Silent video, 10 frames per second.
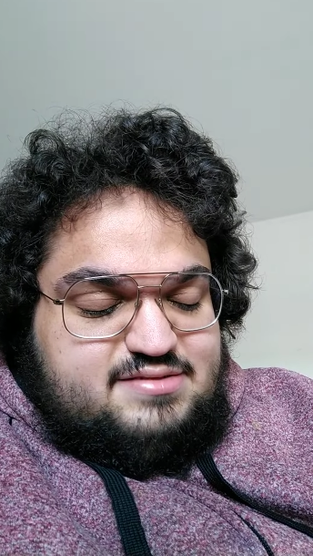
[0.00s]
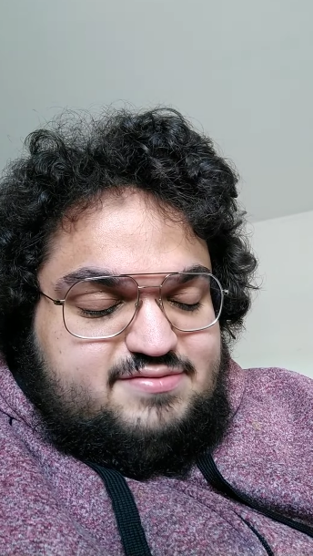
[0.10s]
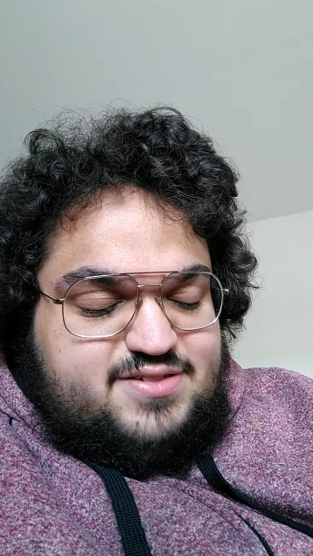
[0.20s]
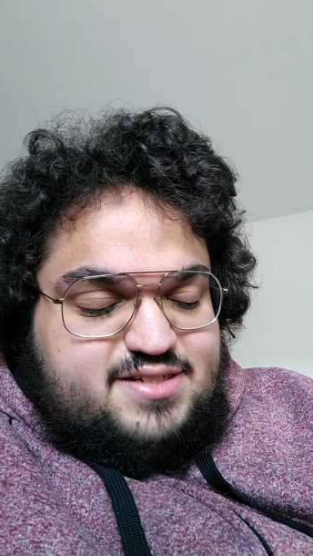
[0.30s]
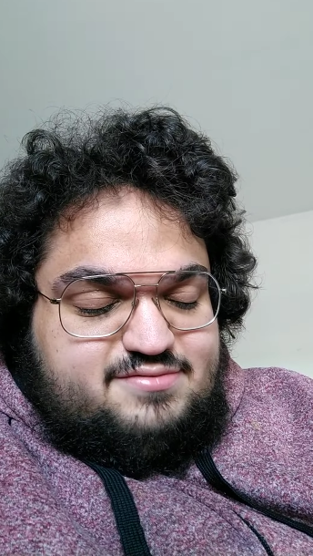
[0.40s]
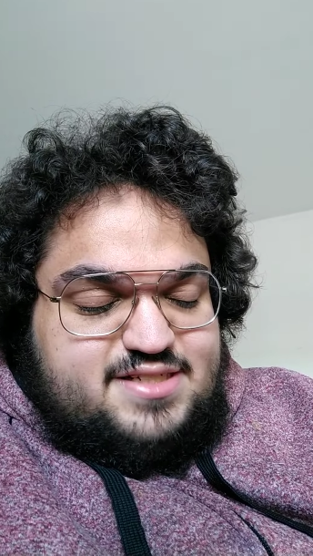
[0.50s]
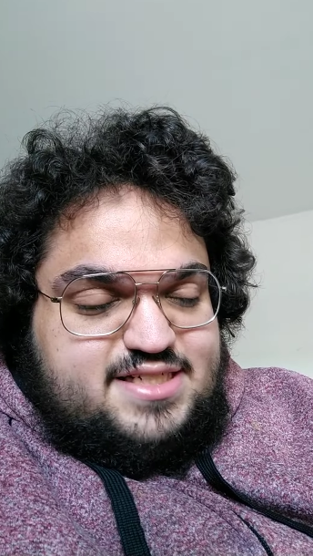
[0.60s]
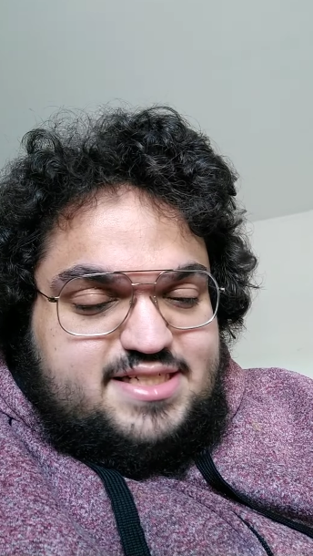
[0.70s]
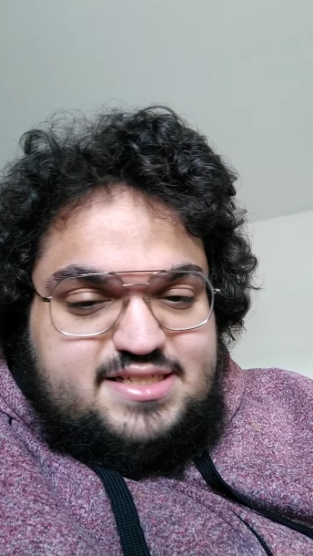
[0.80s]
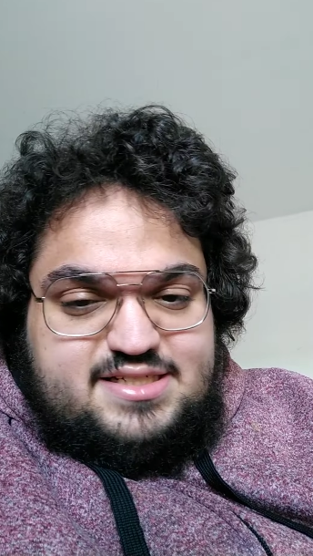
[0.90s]
For some
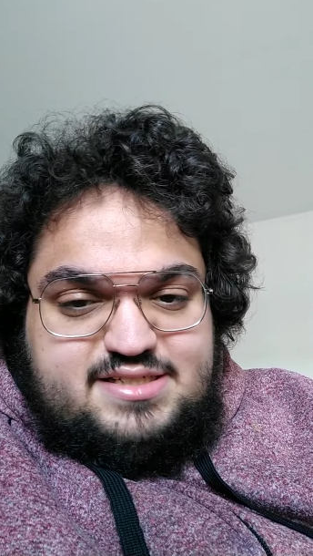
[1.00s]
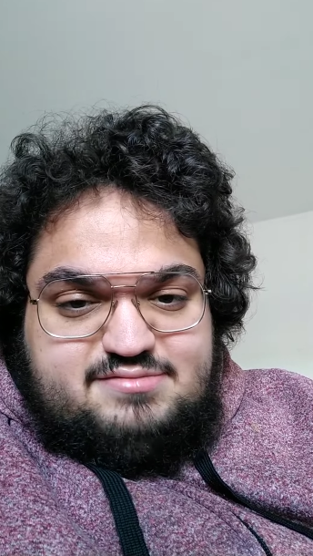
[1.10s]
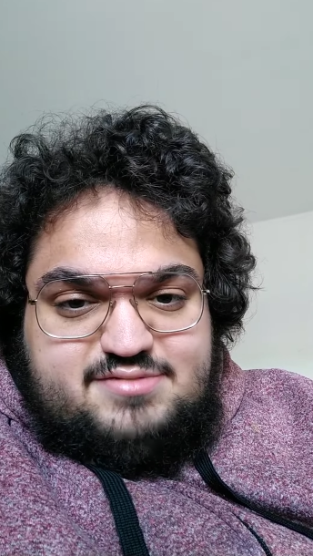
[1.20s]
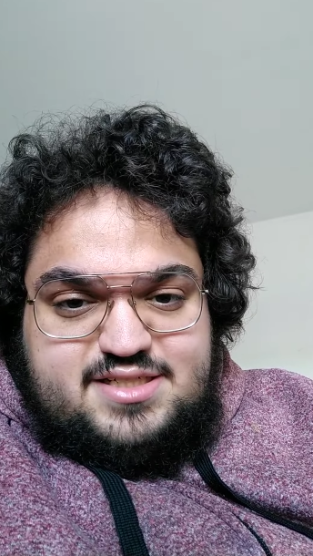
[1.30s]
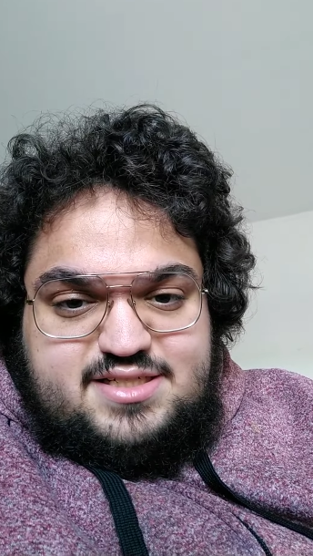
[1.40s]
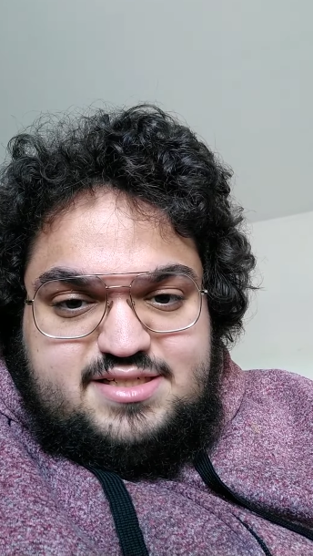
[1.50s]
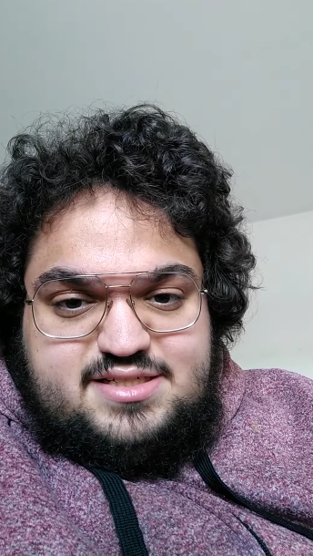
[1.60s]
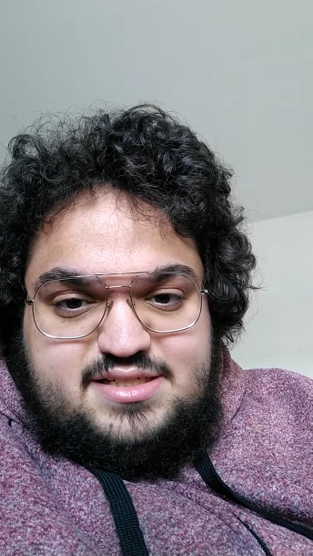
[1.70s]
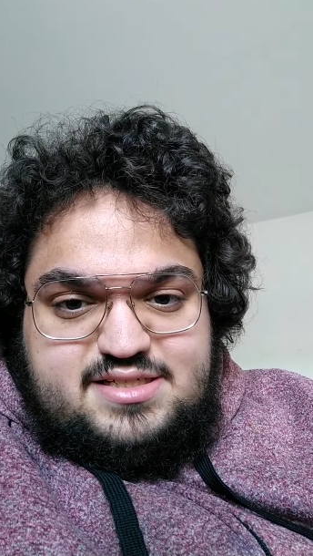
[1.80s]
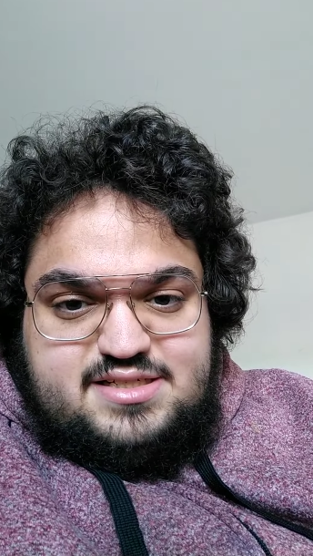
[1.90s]
reason,
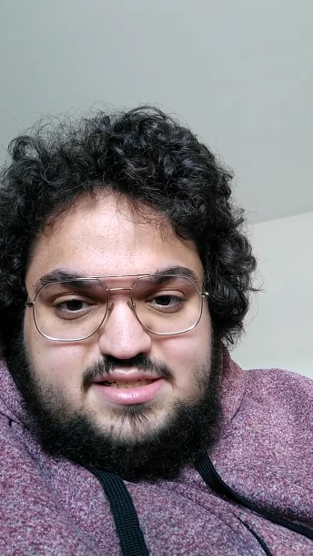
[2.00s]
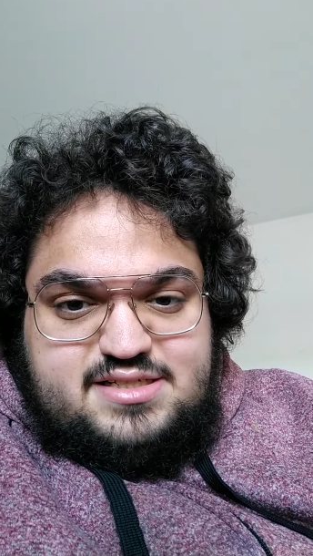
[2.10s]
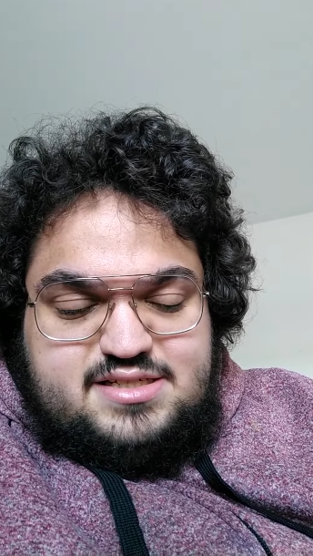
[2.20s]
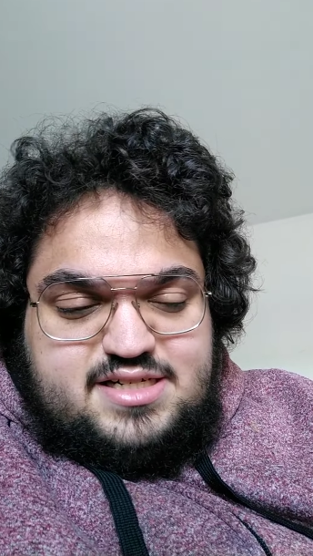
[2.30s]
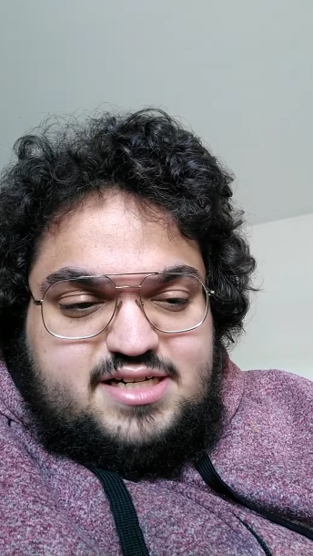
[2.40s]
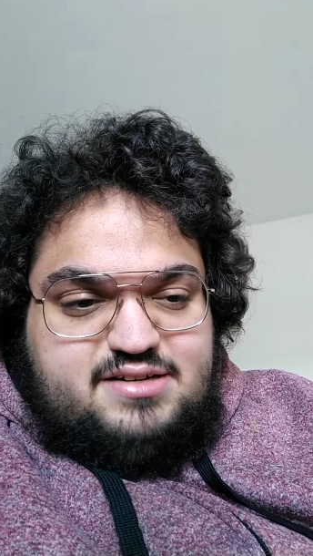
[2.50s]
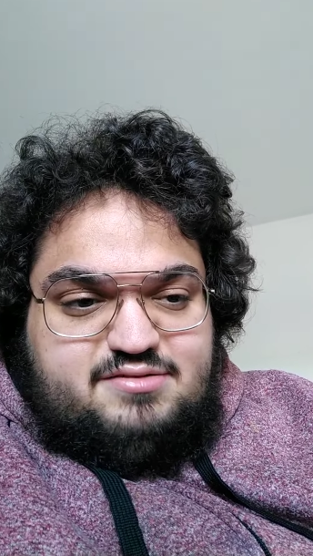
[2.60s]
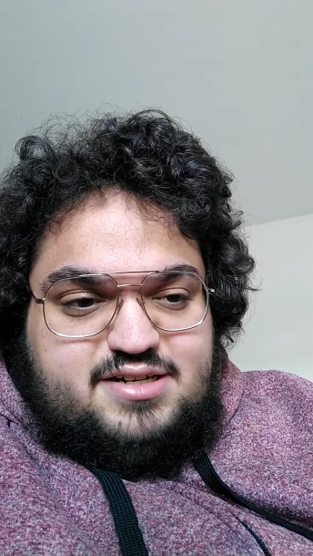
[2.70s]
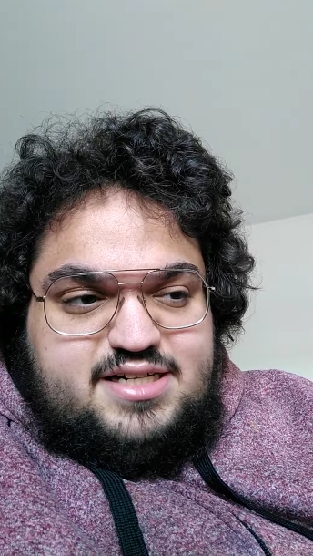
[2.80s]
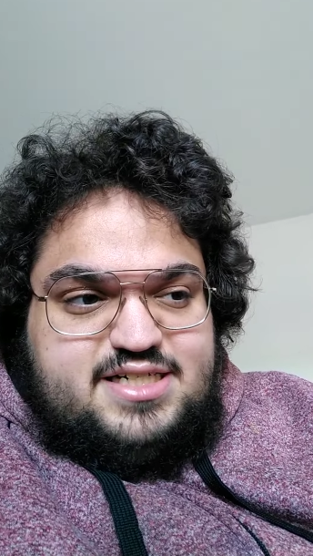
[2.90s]
it's, I know
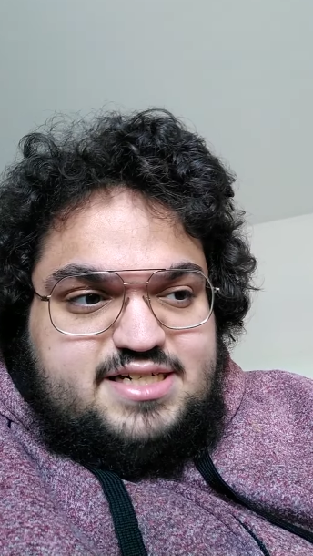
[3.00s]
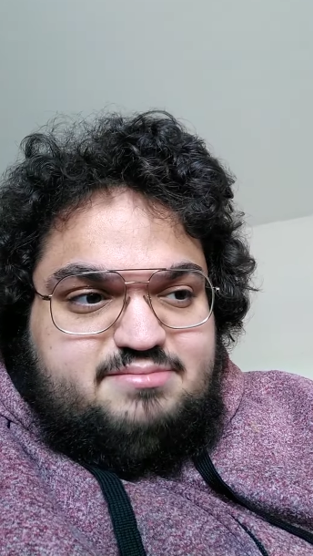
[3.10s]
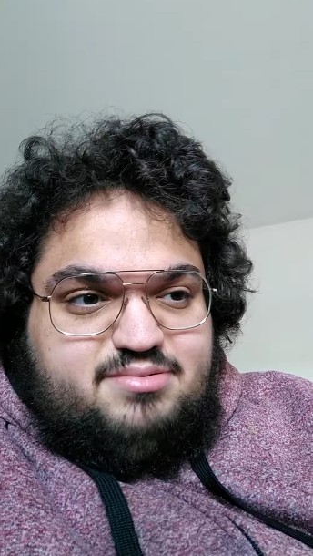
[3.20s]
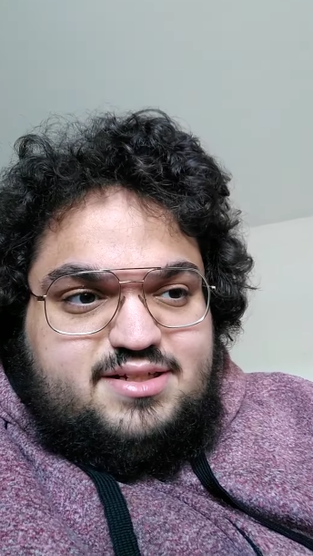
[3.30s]
why she had,